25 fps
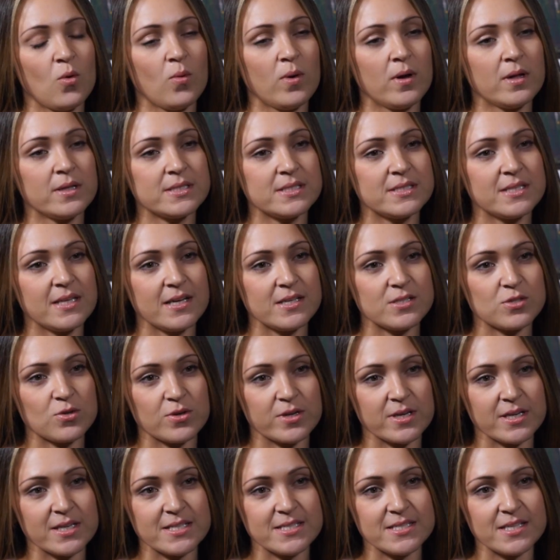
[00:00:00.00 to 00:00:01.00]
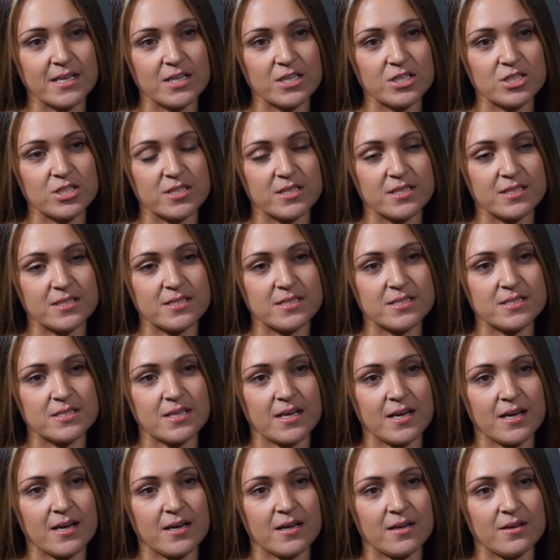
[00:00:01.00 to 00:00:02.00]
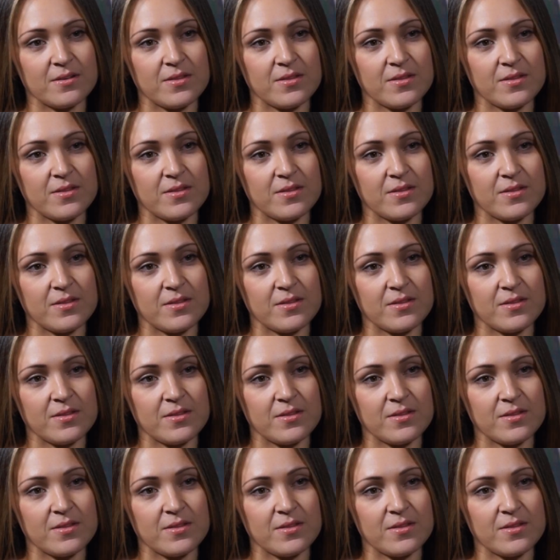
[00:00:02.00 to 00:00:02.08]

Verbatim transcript: Well, today's organizations, uh,